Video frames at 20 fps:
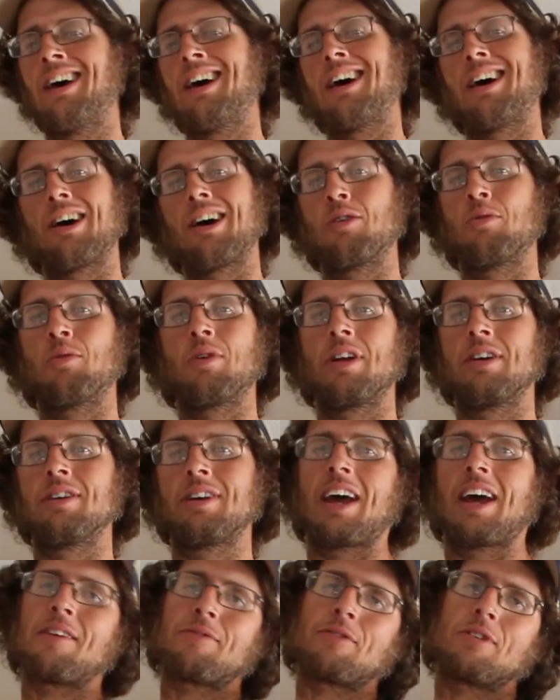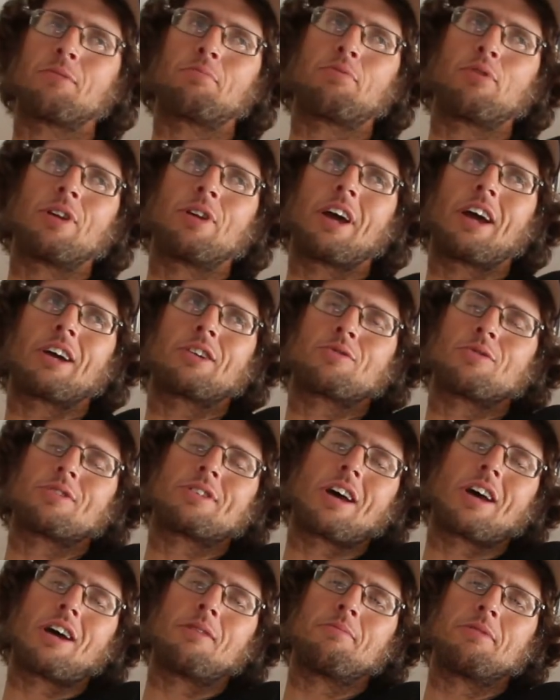I don't want to have to put extra
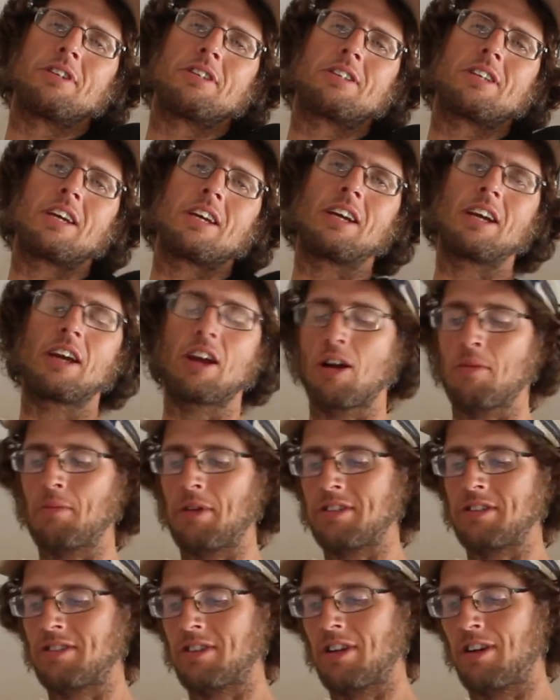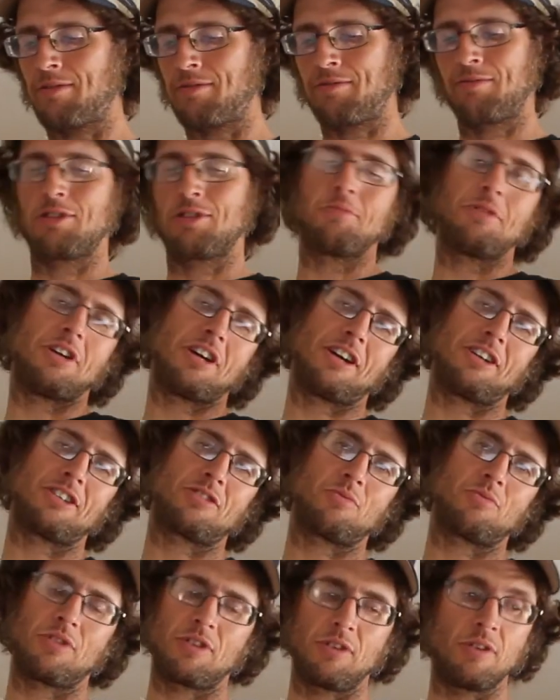time into taking care of my stuff, to be honest
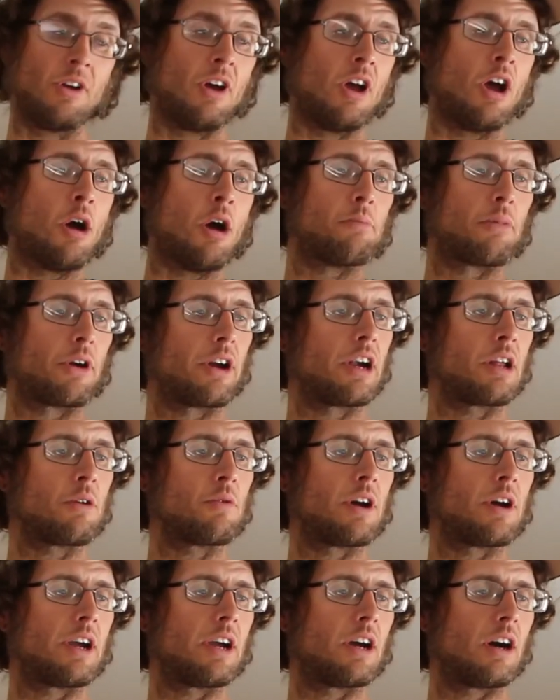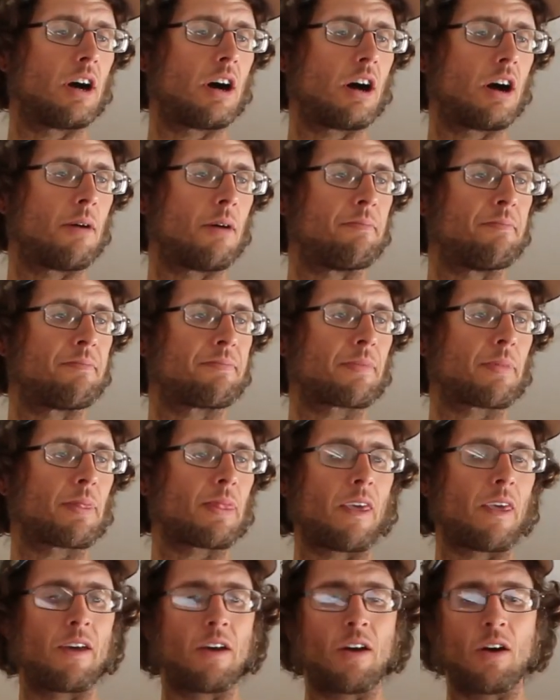with you. But anyway,
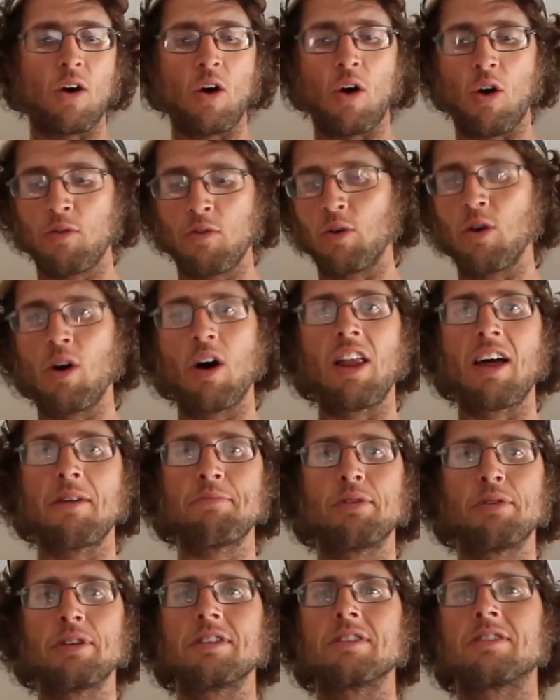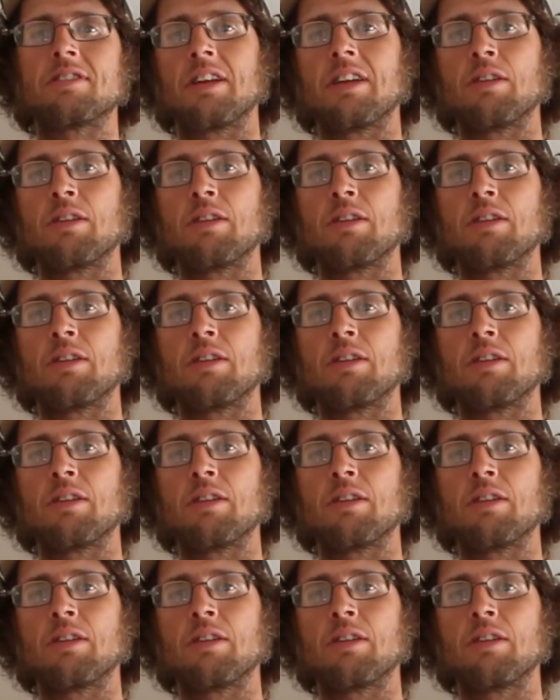overall, I put this thing